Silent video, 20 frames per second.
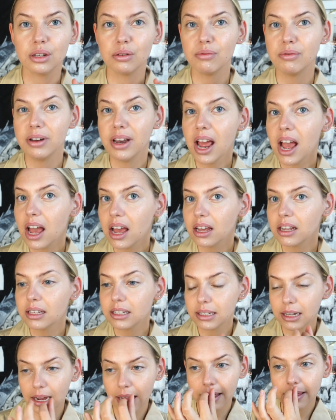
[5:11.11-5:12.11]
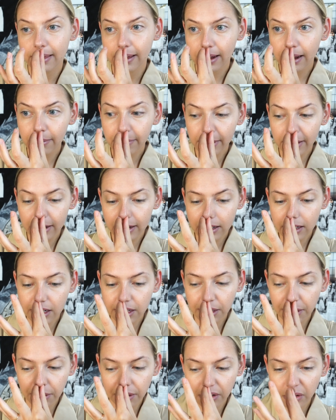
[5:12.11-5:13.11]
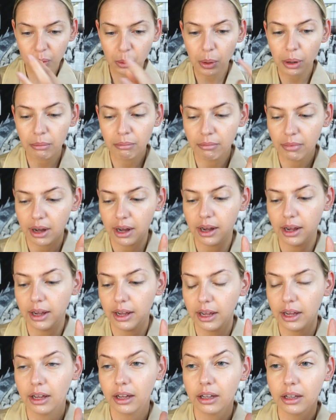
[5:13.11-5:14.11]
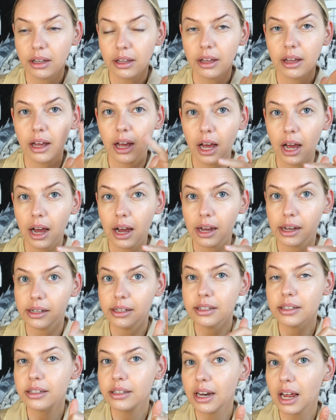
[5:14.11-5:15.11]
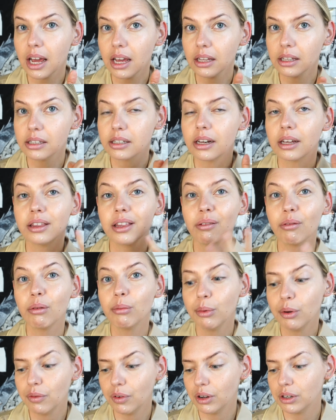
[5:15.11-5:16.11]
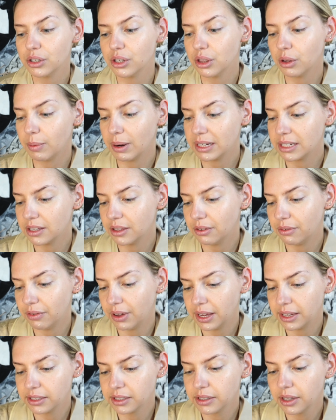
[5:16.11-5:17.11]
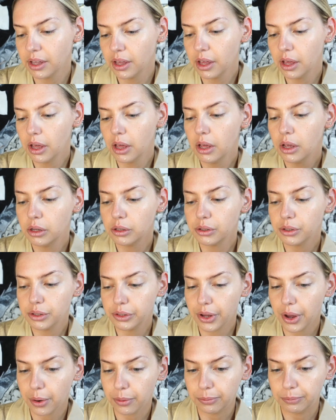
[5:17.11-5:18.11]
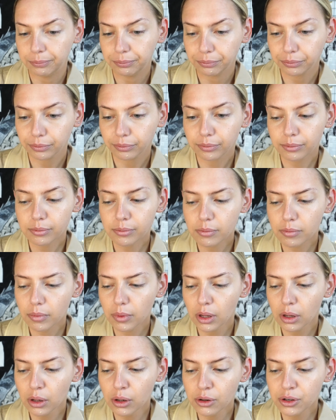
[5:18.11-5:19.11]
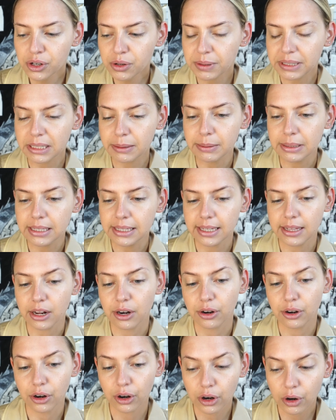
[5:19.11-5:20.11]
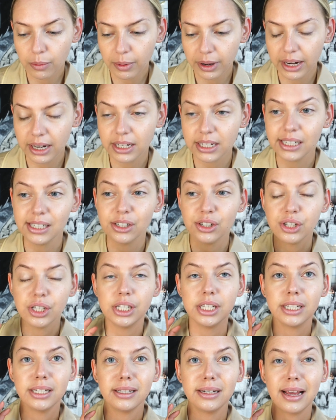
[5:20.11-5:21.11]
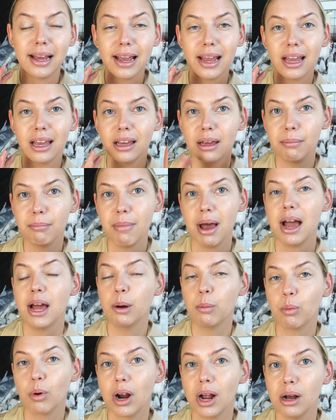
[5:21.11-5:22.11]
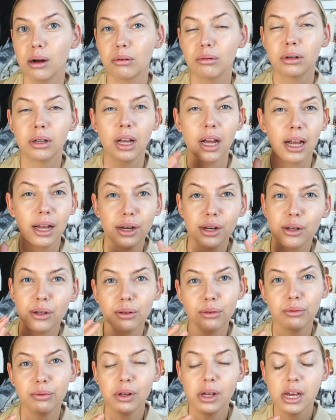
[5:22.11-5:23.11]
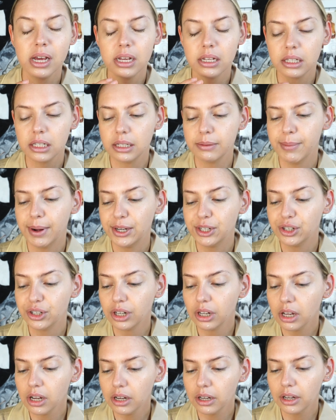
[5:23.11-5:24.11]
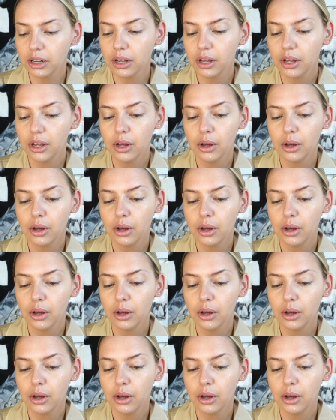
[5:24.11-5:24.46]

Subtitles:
So next, I think I'm gonna do my eyes next, and then we'll move on to the rest of the face. So Gucci Westman said that on her wedding day, she did a matte brown kind of smudged look,